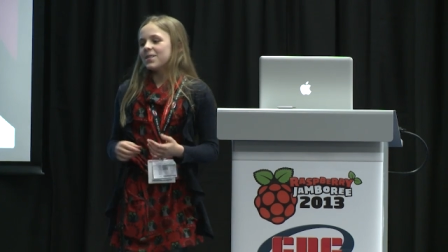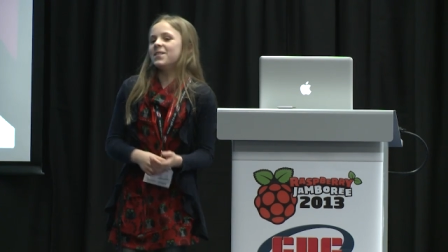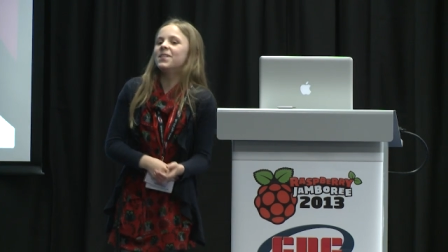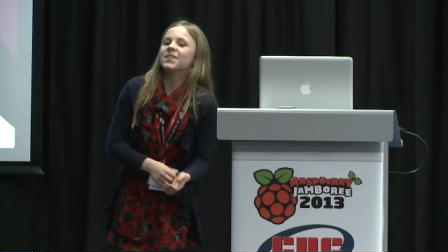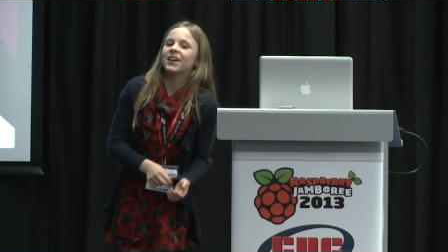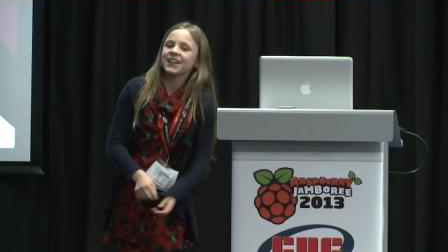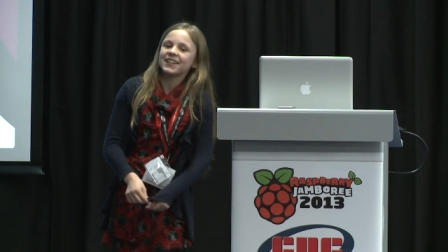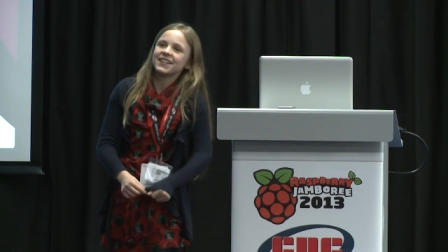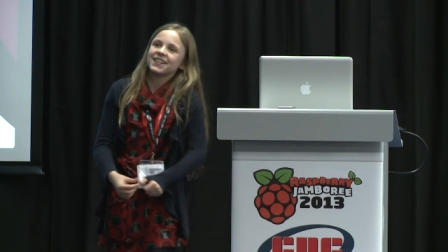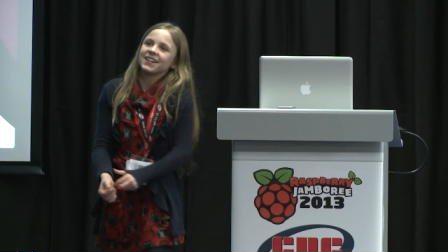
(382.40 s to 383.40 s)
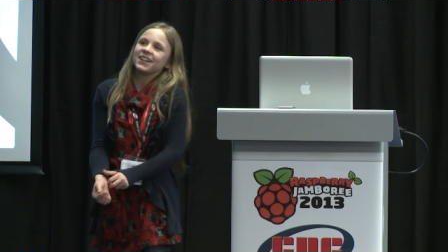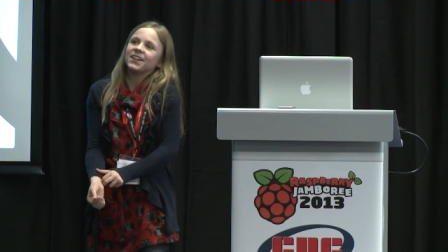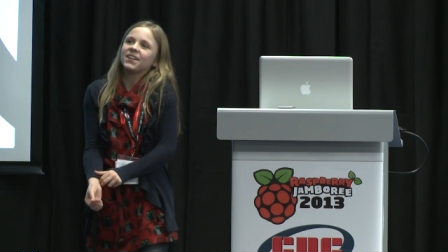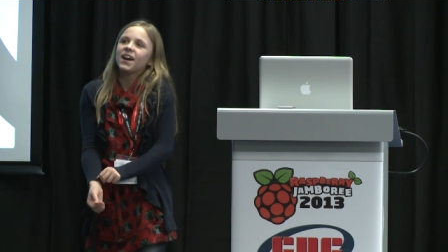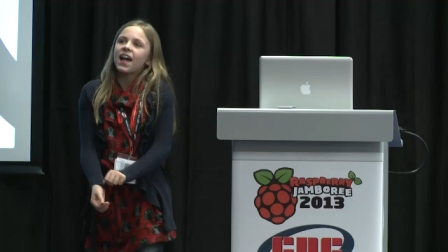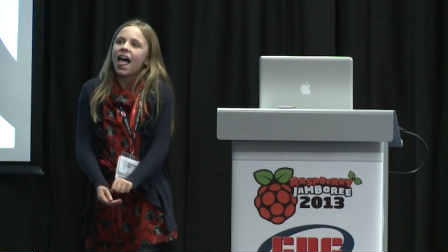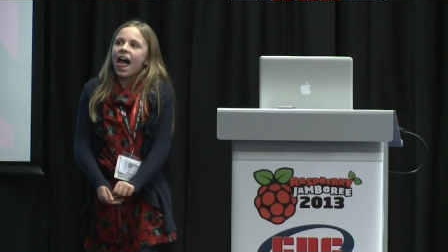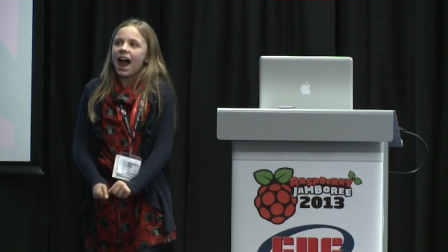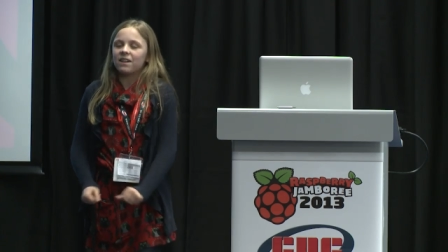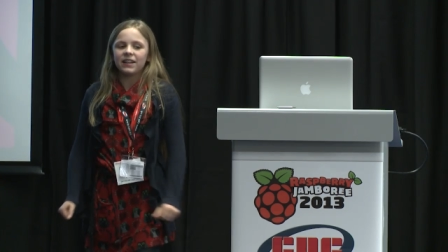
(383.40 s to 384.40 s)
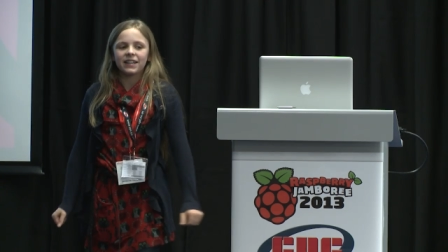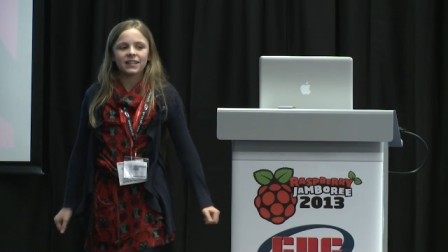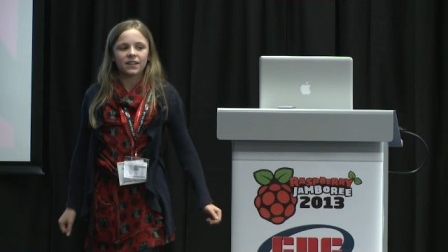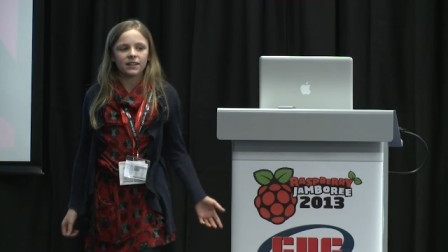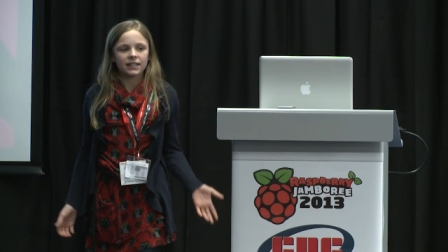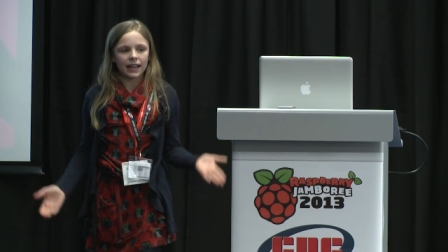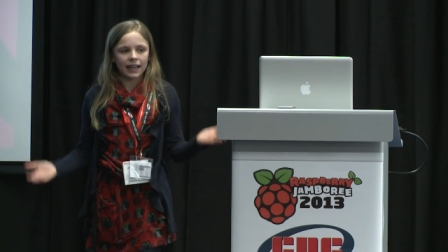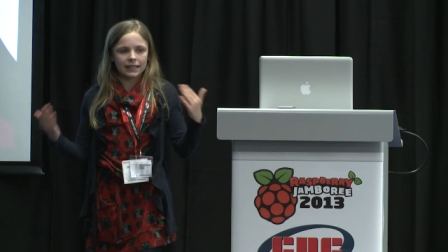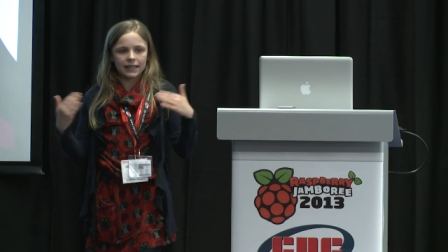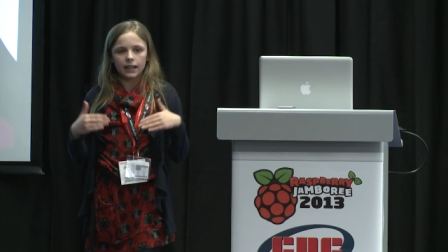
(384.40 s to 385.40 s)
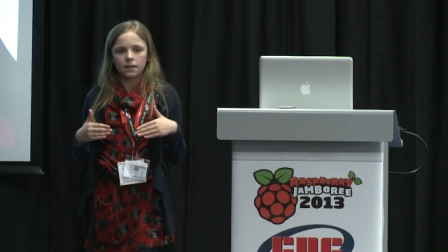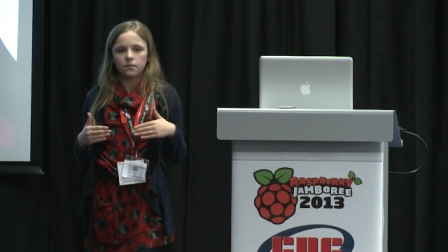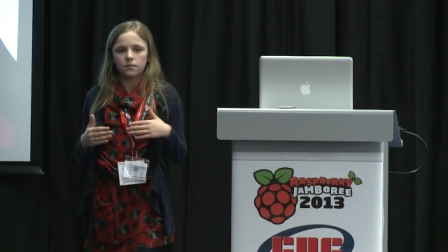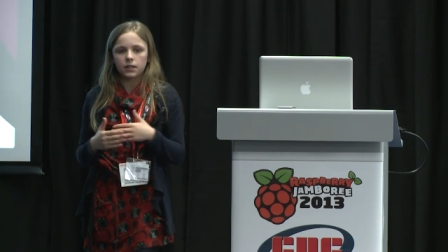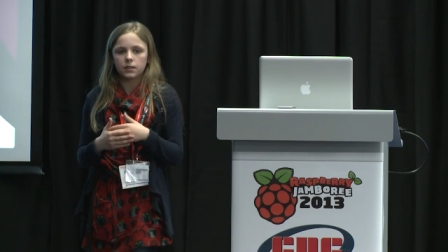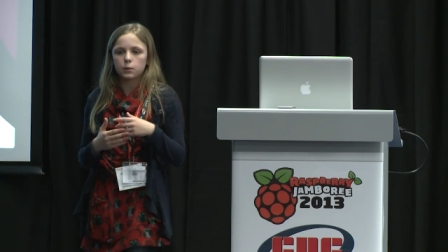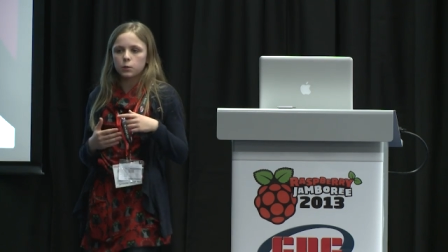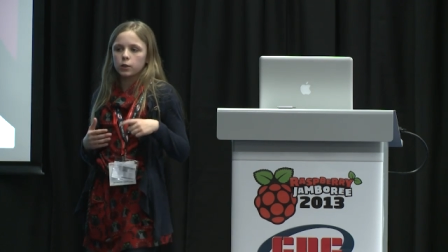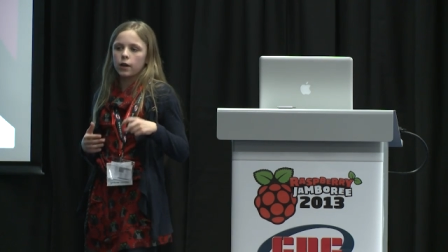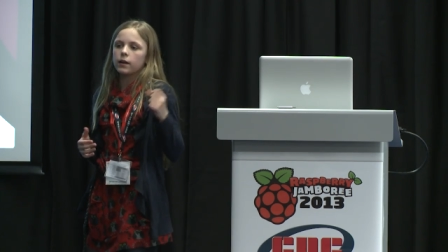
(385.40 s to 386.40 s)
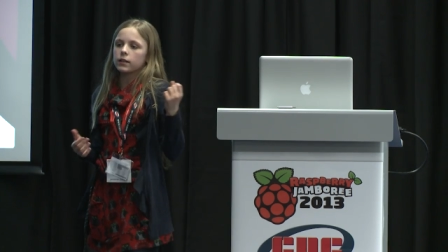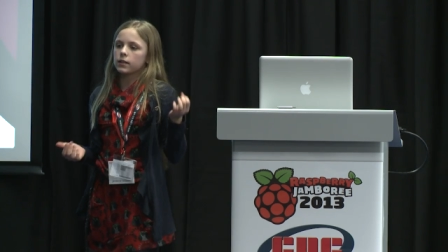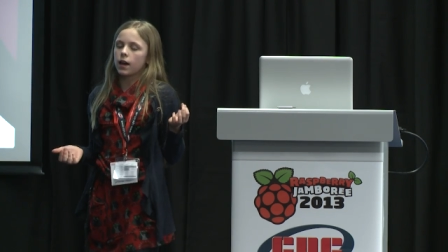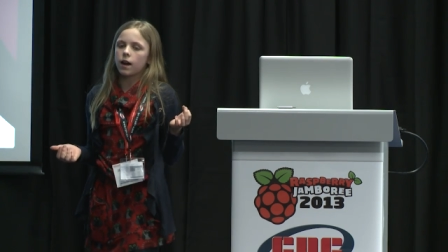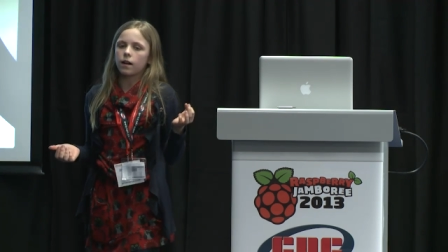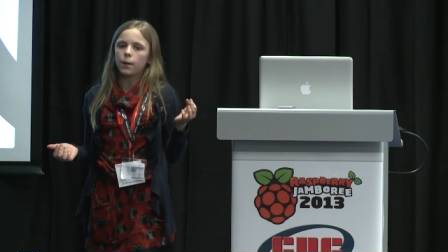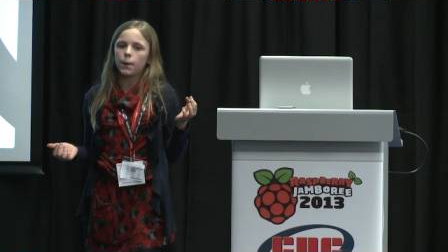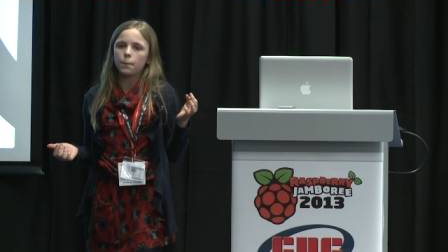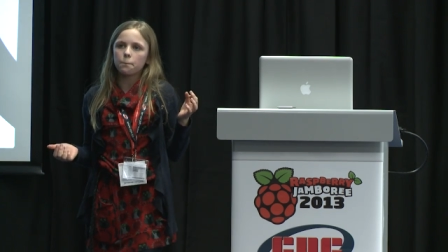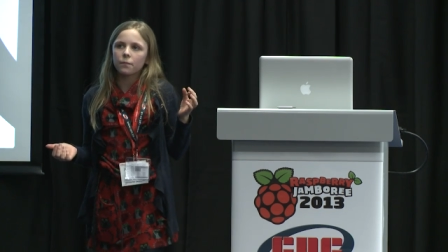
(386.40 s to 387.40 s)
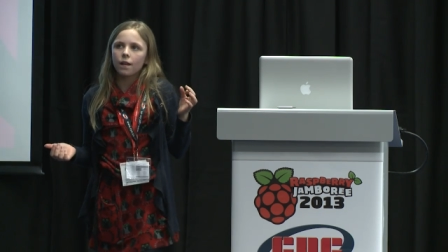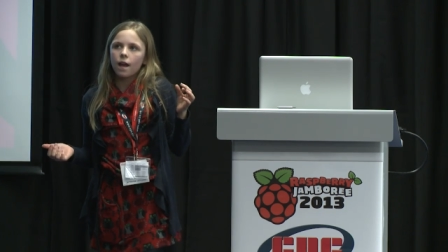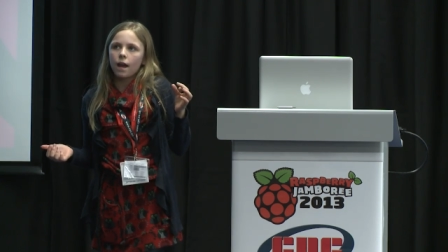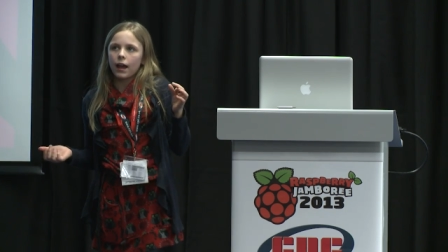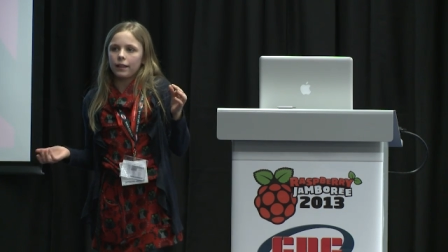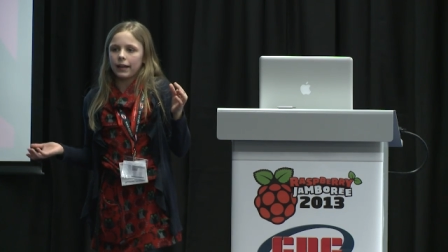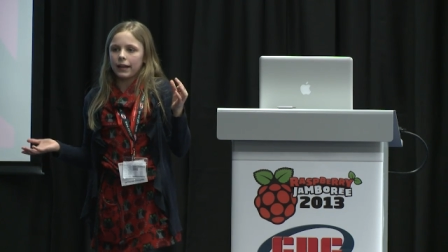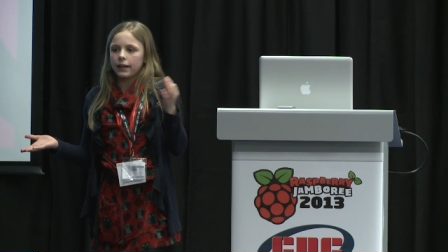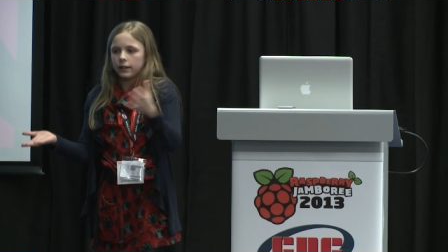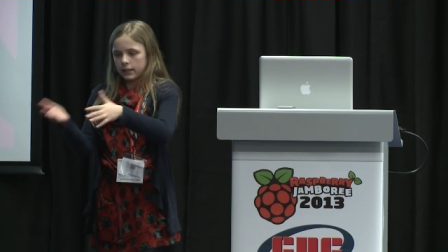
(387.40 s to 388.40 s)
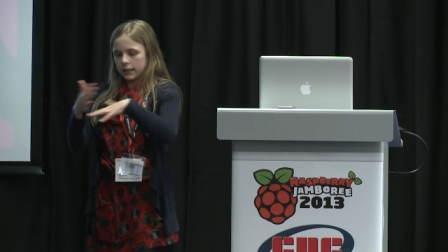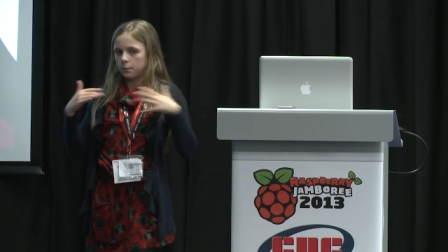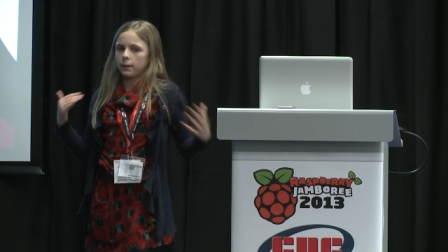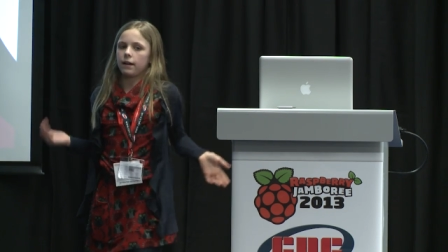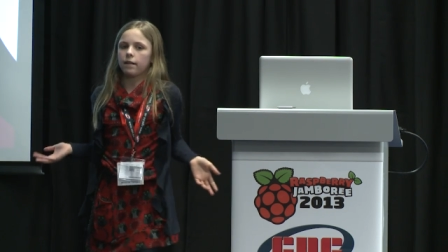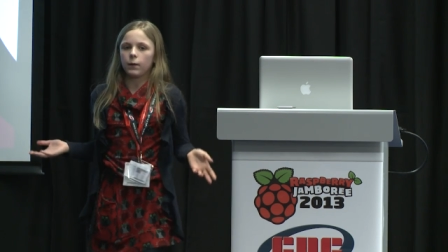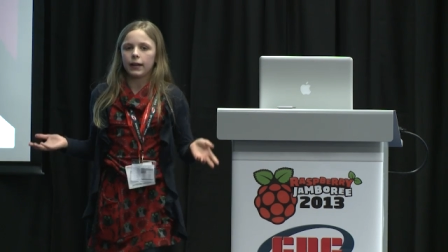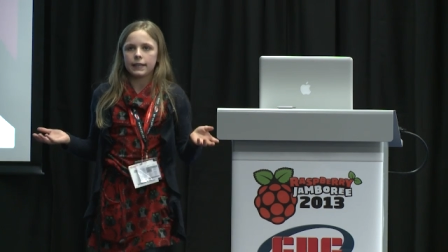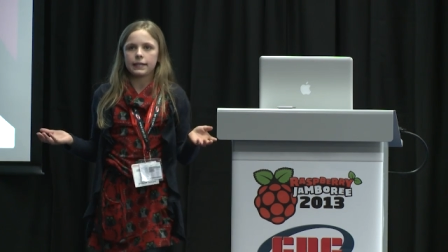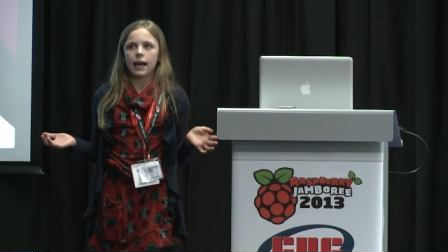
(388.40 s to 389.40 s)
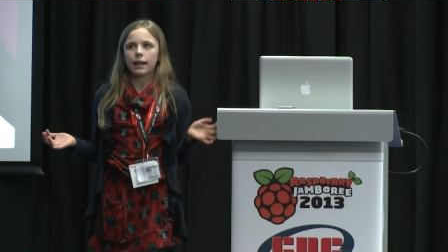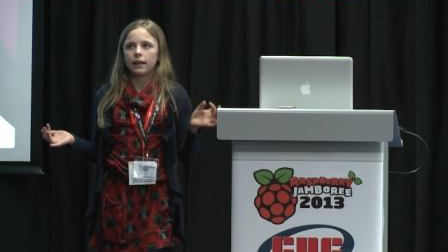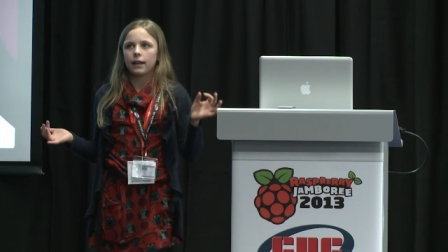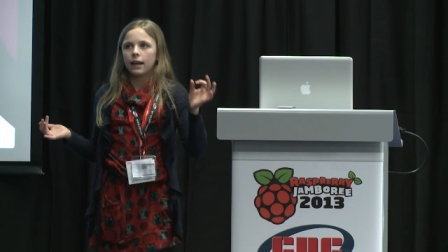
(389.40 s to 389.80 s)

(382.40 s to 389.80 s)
was to have it so it's like instead of just showing a circle and then it disappearing when it's dead,